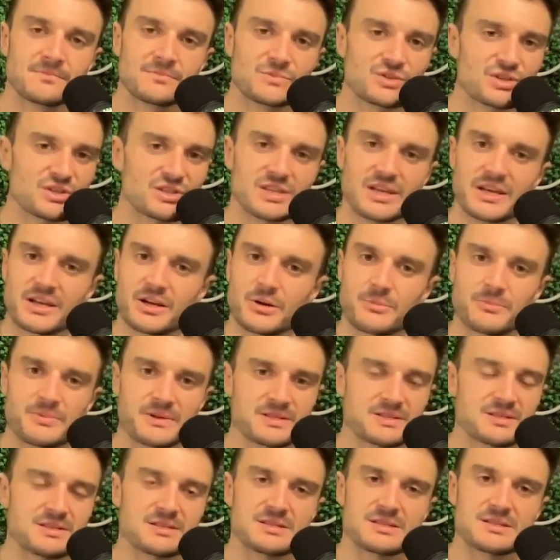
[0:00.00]
Just like our
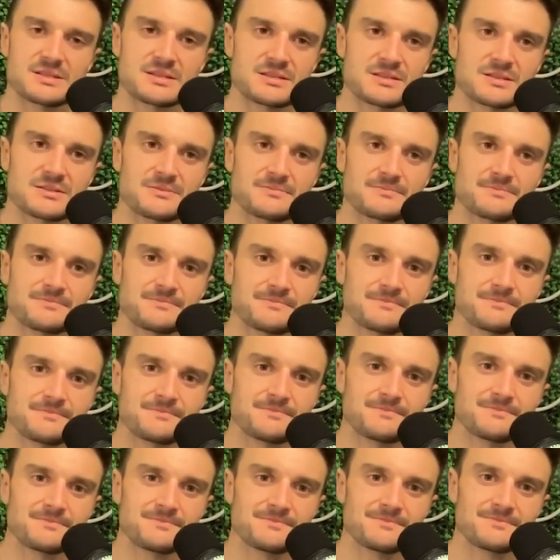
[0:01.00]
businesses.
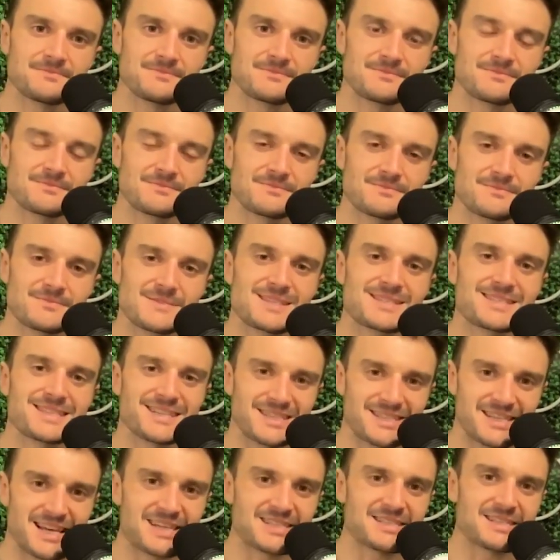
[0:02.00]

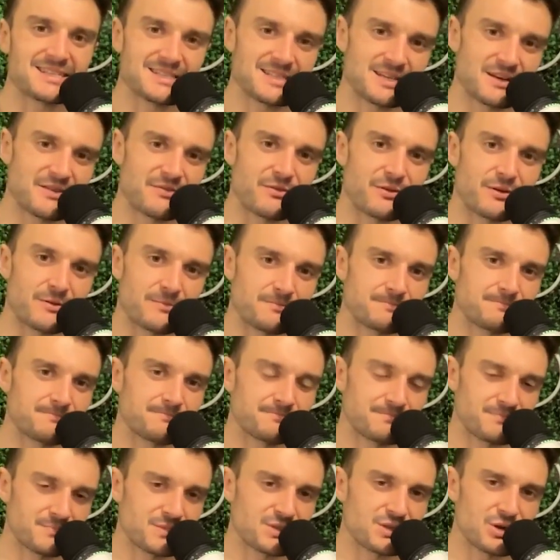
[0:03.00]
Success is different,
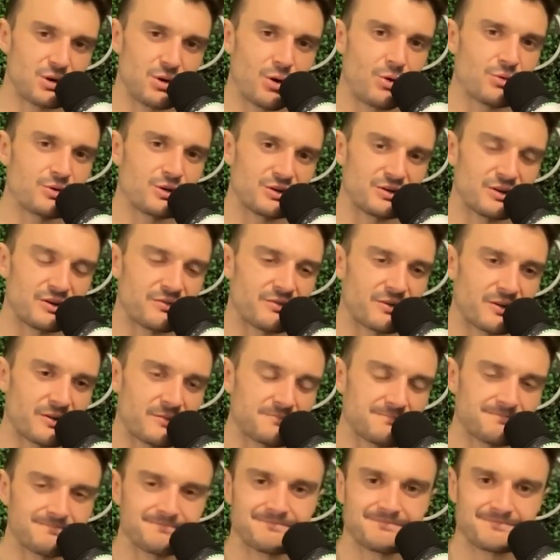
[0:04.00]
so own your different.
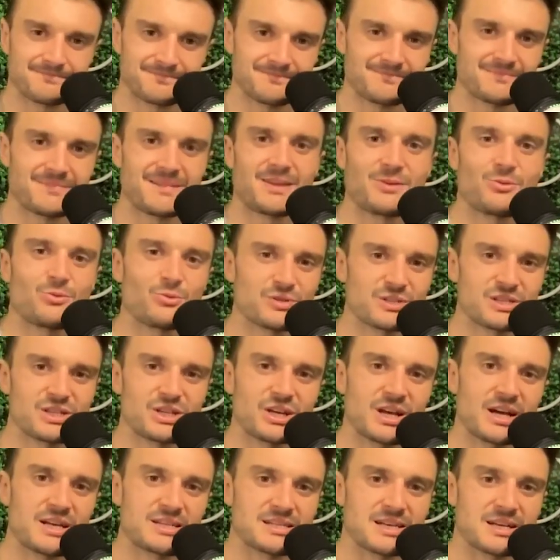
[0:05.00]
We'll see you
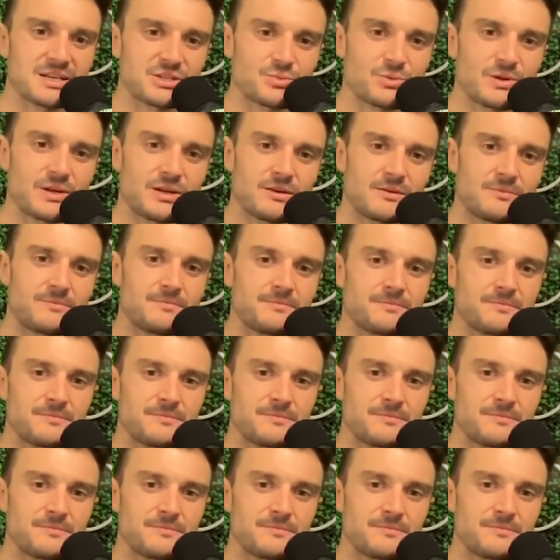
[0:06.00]
guys next week.